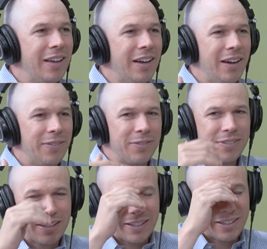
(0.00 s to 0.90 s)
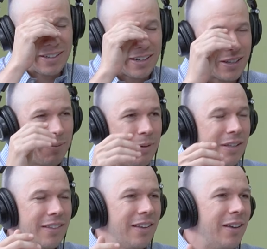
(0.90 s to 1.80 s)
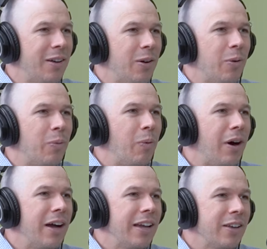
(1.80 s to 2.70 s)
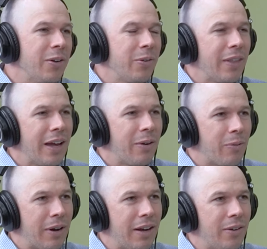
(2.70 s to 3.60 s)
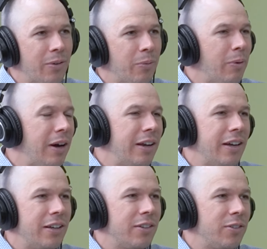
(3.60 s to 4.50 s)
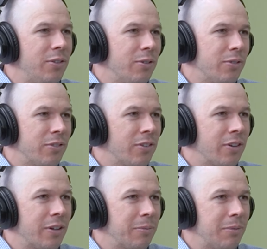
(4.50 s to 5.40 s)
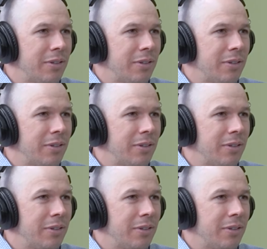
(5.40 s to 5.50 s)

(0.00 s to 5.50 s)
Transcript: of sending documents. Why go that route? Why not do your own startup?